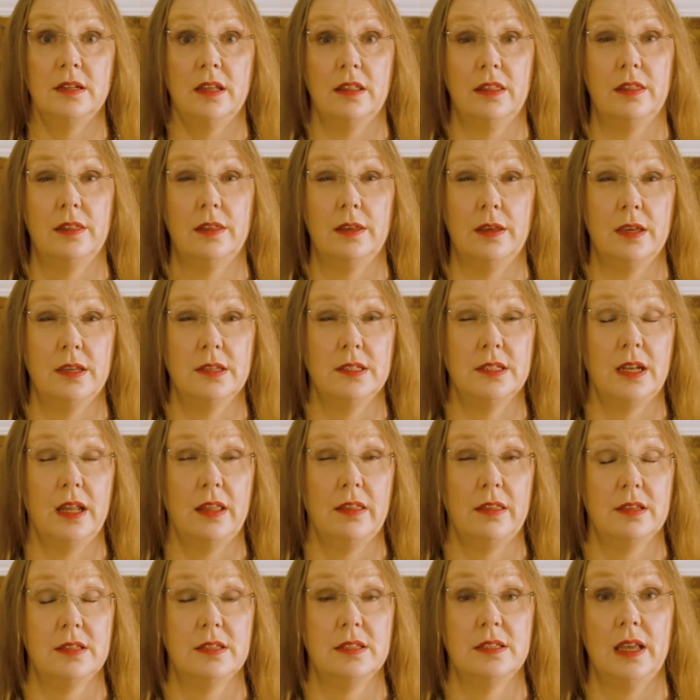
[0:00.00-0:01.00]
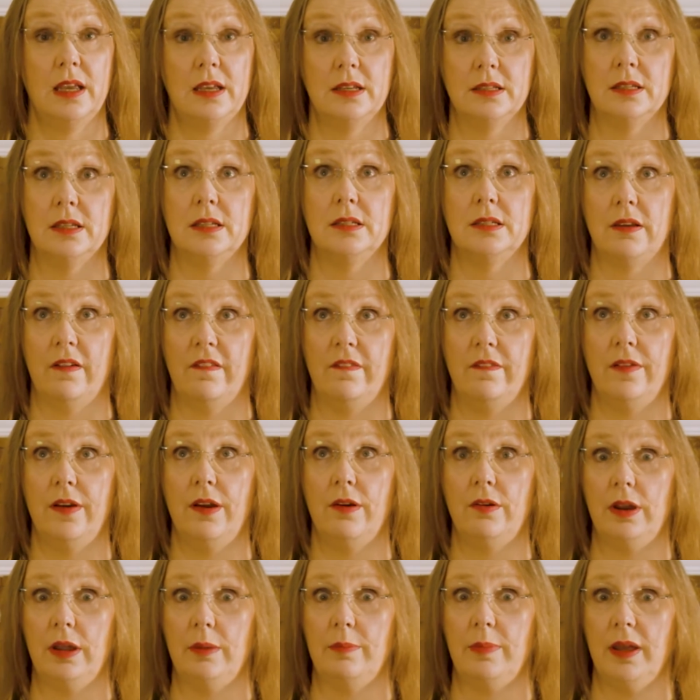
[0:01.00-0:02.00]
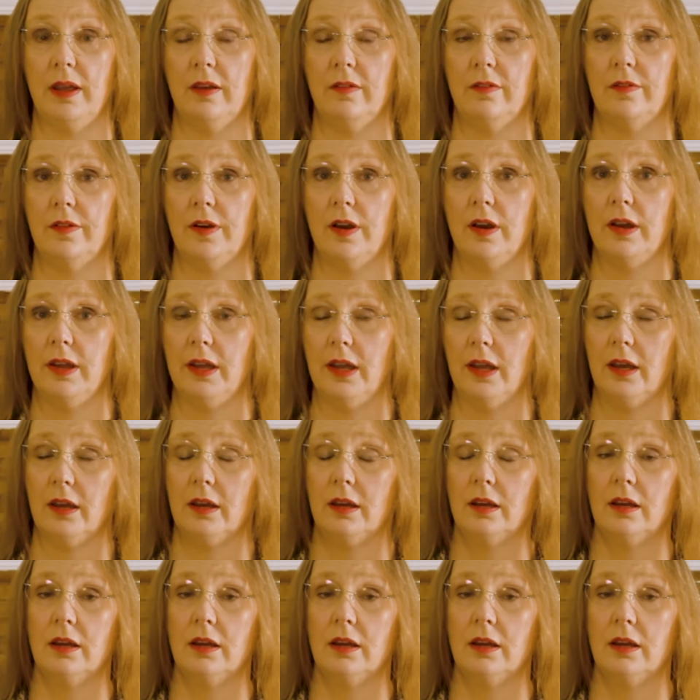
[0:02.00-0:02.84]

to Thursday the 6th. It's a very big fire.